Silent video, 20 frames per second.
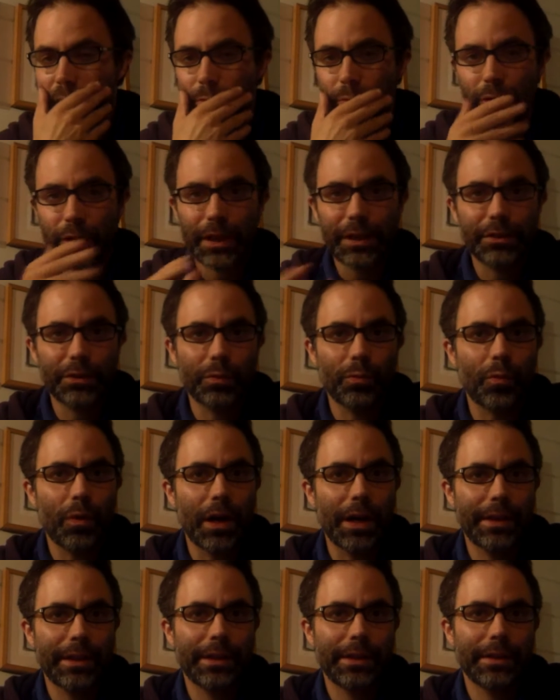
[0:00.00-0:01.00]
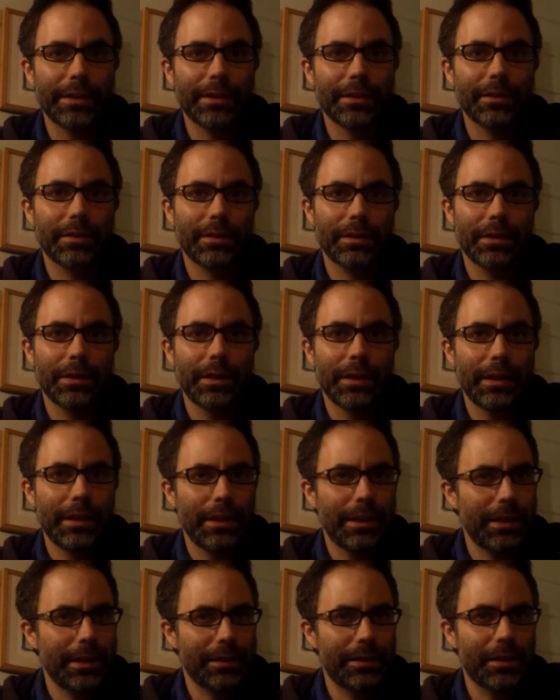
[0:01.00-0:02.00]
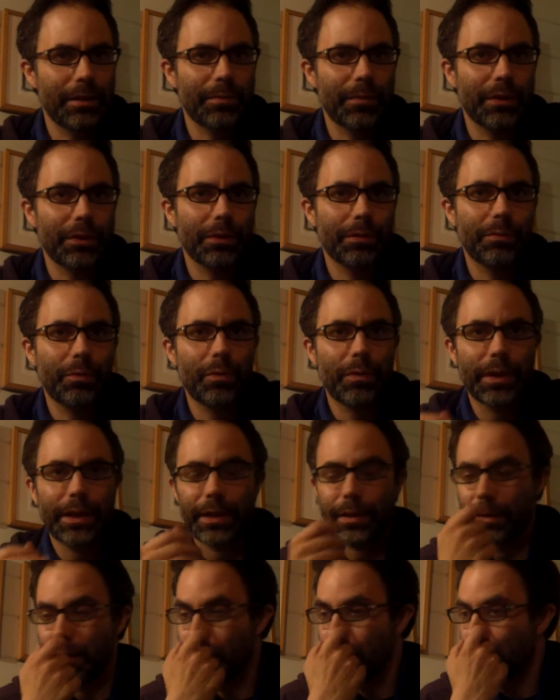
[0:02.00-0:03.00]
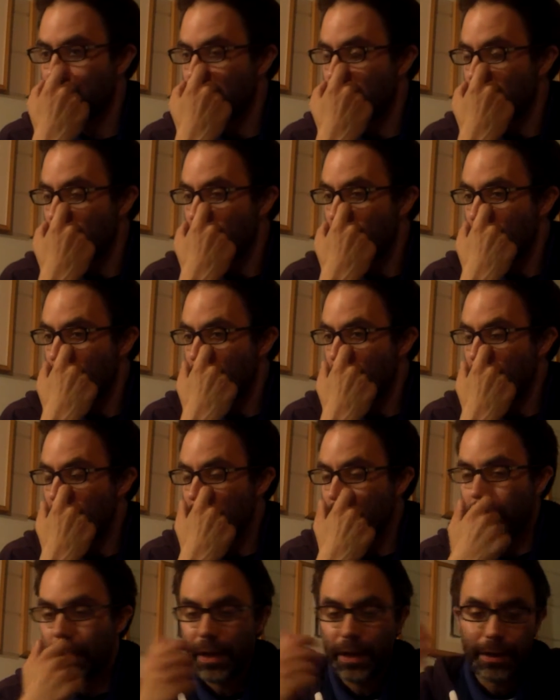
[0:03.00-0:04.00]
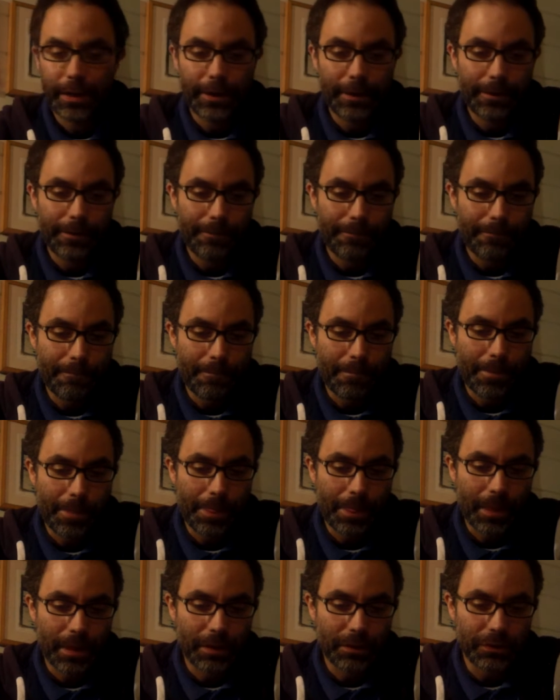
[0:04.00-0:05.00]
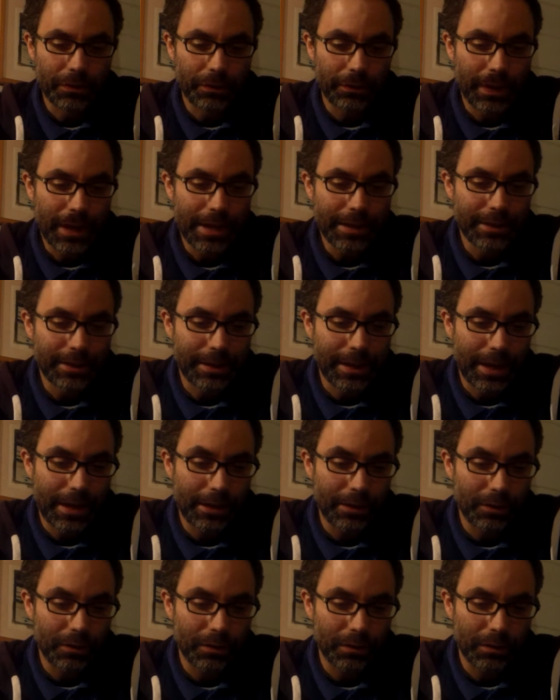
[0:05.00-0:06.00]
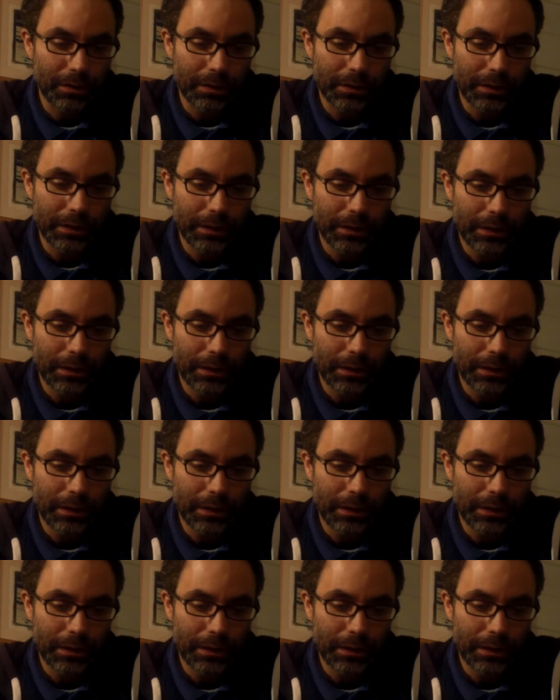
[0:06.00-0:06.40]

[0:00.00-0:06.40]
and we'll get to why that is at some other point. But so that scale,